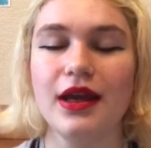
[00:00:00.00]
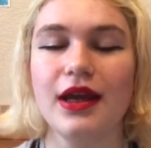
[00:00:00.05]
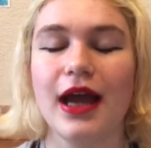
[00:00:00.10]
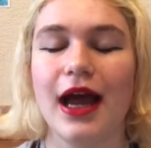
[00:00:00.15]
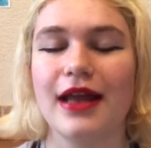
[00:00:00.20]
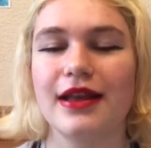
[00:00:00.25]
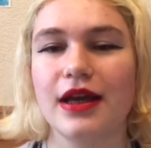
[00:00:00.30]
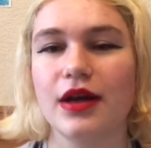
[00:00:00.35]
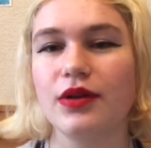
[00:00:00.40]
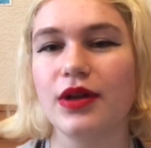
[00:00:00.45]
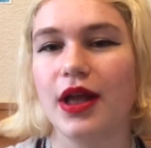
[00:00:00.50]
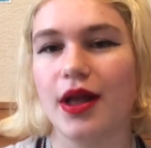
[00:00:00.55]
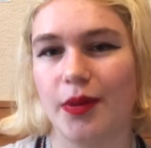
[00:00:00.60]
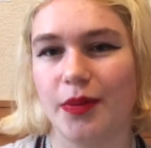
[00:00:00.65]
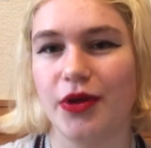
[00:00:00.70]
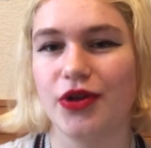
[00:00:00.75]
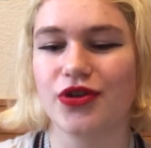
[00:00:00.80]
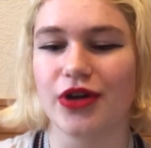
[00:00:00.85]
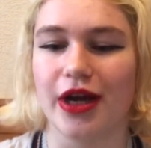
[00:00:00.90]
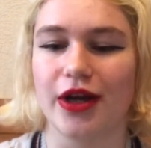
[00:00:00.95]
And that will help
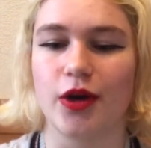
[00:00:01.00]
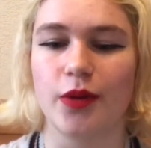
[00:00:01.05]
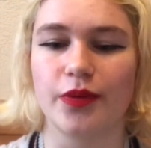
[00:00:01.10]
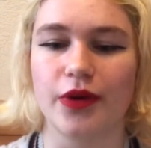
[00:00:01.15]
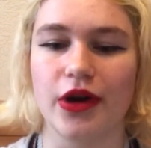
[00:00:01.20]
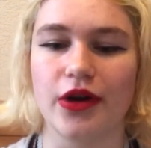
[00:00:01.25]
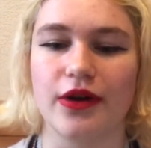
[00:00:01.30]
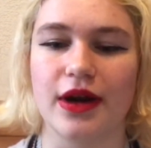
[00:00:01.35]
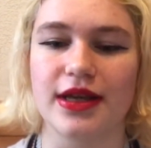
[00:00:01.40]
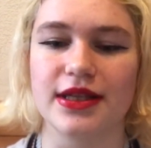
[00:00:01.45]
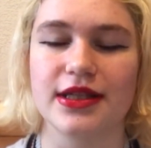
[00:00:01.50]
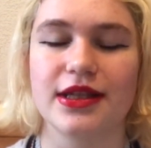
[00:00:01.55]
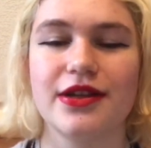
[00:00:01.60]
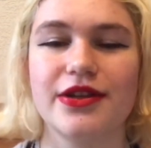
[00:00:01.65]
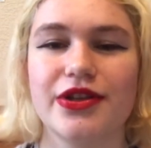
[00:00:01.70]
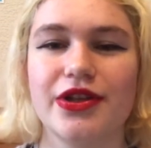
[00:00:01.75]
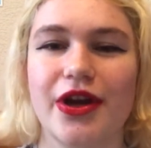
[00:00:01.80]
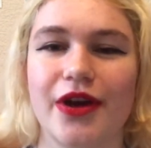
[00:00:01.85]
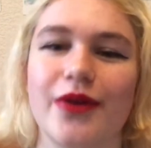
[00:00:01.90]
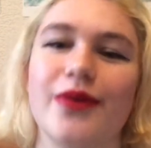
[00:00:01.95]
you track your progress.
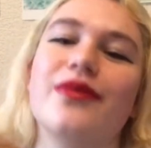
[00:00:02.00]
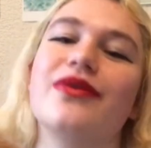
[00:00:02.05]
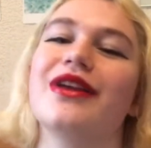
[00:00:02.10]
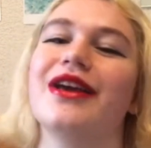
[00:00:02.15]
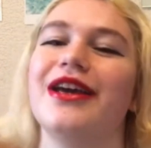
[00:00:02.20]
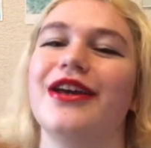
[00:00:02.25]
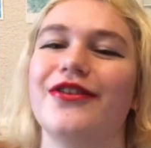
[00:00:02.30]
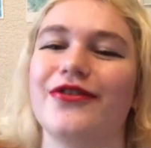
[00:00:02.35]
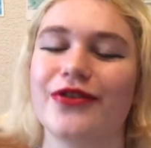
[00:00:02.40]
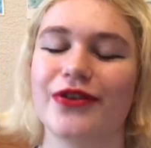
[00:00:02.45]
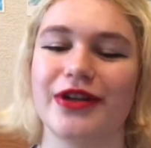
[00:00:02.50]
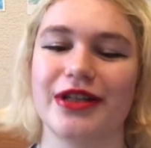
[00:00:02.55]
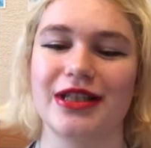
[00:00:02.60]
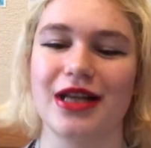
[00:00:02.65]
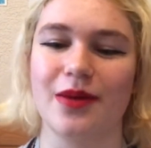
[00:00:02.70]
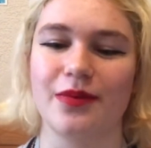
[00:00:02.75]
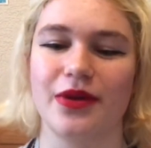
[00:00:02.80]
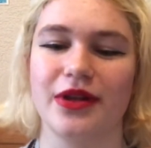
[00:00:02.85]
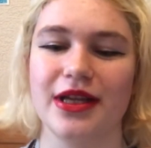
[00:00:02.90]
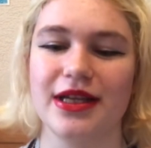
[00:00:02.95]
So, for
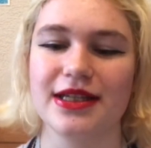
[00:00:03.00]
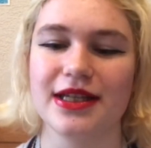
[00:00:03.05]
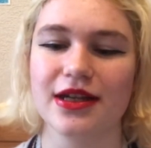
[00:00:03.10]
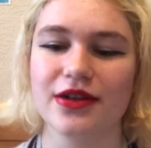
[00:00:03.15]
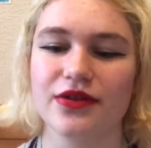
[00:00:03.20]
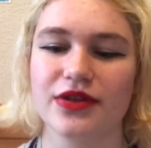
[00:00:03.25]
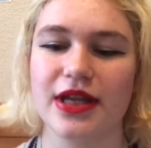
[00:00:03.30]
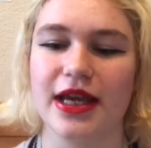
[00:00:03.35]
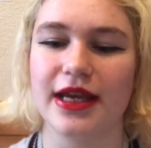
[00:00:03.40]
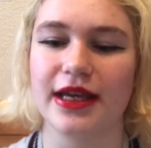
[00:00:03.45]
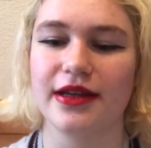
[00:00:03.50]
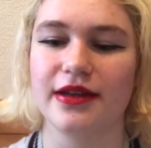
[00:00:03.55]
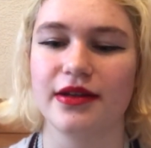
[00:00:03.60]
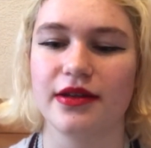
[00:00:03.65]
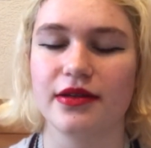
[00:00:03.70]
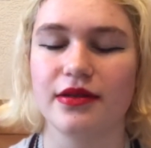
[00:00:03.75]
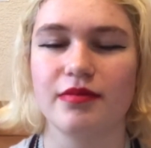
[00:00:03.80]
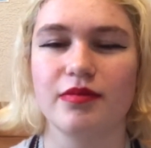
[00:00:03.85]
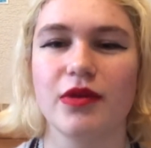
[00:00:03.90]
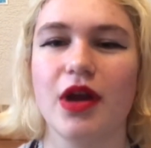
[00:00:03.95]
example, instead of saying,
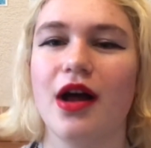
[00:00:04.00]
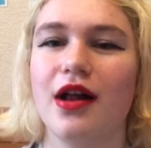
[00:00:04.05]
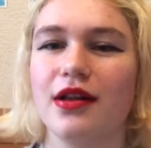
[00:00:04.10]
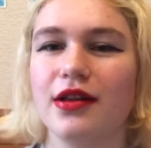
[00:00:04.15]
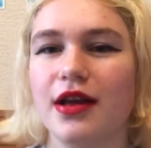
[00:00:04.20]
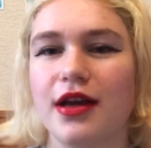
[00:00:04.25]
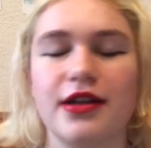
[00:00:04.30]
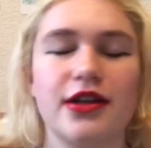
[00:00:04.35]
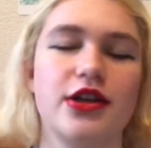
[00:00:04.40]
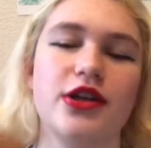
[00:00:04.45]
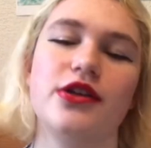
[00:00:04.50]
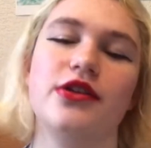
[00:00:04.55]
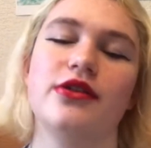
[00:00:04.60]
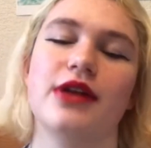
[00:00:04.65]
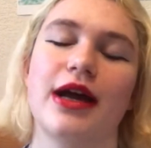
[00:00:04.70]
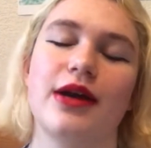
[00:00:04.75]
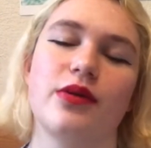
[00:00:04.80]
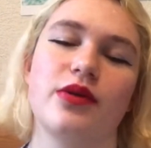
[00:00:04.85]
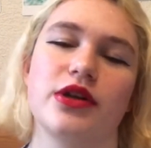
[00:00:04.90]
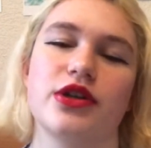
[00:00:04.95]
I'll learn a new
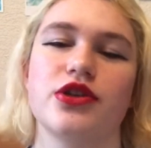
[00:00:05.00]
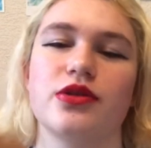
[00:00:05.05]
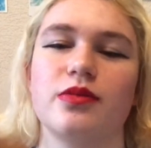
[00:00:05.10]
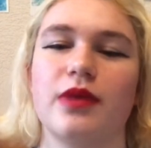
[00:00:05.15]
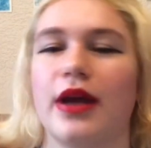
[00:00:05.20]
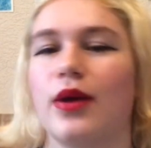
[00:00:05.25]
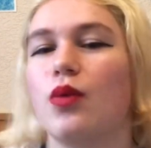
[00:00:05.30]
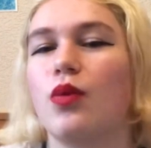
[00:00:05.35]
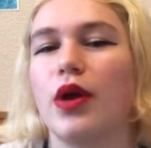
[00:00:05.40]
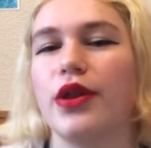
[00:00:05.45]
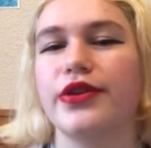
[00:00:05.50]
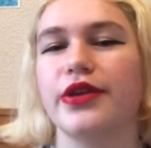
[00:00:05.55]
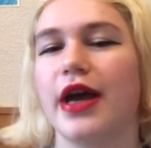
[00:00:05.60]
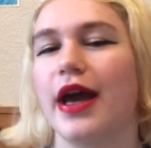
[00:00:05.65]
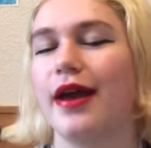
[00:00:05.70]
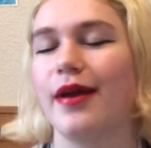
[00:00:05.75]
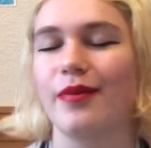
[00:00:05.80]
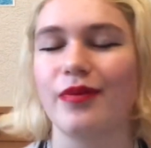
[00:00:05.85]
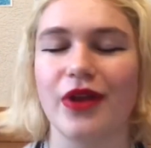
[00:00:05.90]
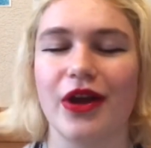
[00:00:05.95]
language, one
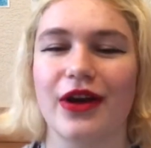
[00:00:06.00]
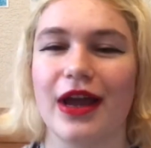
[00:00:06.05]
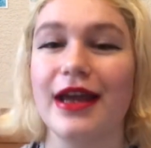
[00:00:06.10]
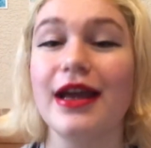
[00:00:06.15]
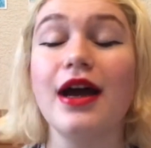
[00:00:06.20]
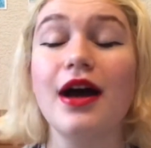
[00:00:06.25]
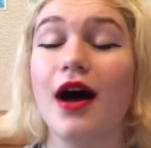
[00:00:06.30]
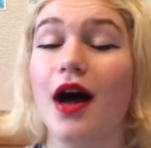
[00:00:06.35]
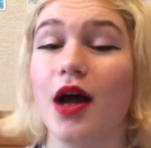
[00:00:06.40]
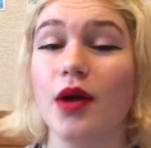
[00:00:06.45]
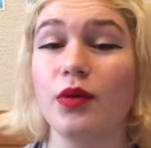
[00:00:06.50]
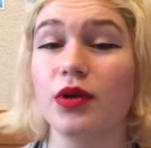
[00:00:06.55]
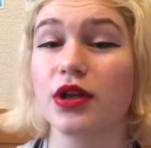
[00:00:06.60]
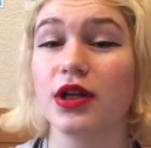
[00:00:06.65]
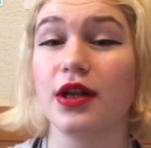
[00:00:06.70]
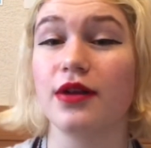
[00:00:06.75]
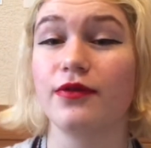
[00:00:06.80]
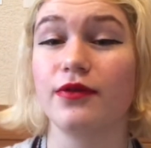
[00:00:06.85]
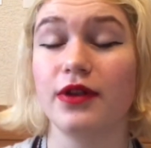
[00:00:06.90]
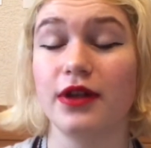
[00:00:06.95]
day, okay? I
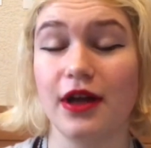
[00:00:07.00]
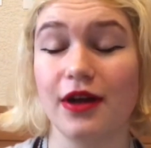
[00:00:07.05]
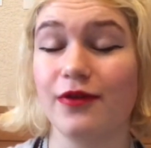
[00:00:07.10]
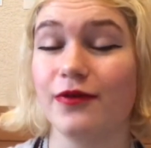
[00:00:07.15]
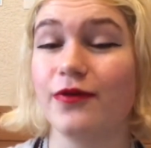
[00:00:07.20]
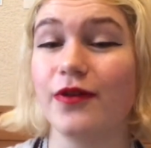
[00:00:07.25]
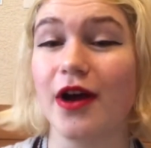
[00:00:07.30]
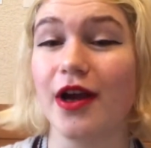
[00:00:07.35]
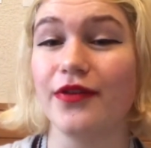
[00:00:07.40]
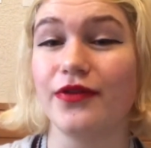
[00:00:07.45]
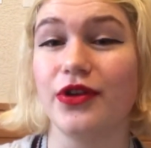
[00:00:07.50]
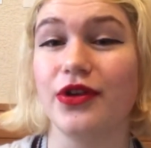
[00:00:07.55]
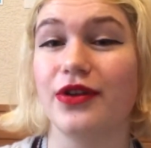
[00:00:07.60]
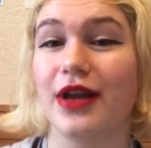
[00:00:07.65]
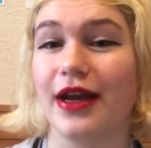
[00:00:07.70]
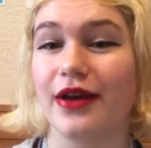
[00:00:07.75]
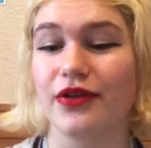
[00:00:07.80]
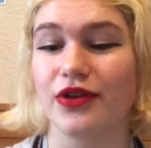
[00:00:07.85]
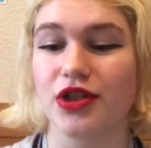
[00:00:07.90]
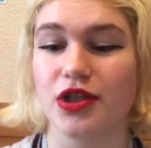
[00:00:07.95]
want to learn 5 new
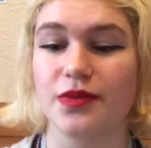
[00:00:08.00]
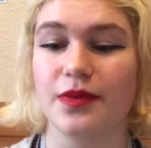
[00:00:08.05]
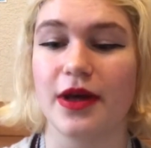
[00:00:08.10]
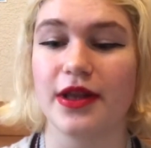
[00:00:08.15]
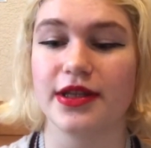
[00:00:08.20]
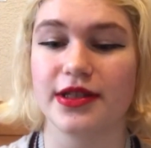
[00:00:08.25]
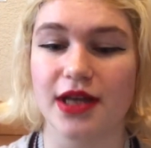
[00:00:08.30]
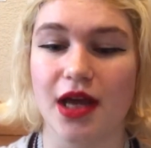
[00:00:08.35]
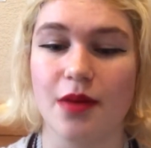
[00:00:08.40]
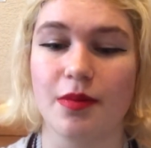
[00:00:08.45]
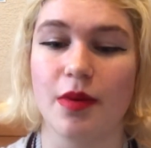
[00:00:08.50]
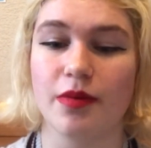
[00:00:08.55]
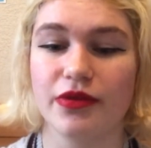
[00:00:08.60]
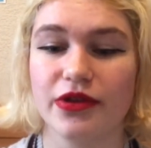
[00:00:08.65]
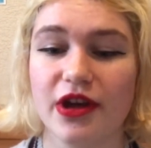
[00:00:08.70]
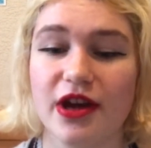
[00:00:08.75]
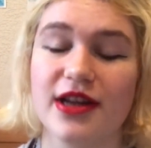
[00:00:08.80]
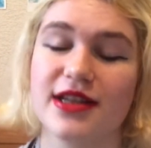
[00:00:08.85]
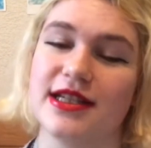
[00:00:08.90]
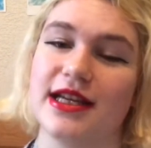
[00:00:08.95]
languages by the time I'm
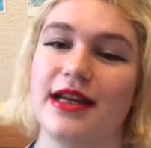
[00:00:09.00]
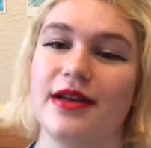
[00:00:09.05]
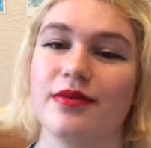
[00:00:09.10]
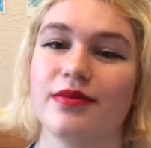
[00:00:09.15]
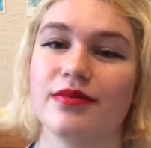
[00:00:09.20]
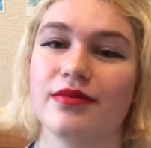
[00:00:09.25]
30.